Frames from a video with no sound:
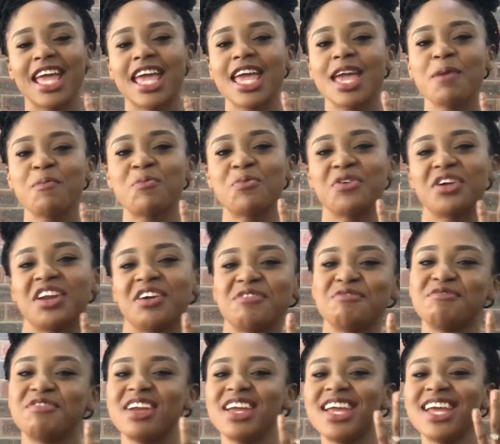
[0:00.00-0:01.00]
He put a
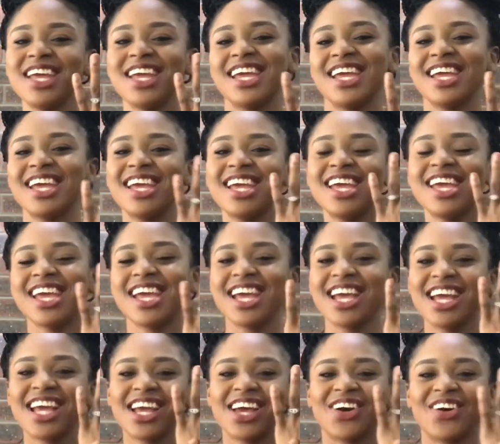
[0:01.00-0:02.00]

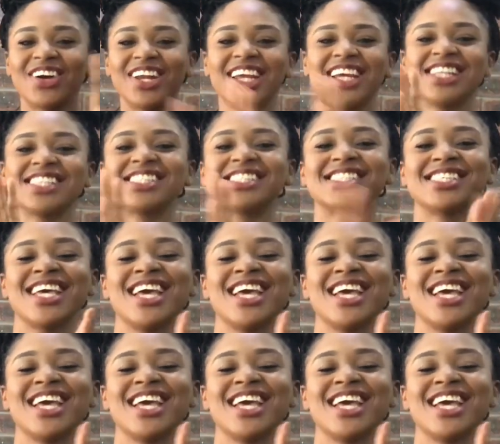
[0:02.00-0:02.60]
ring on it.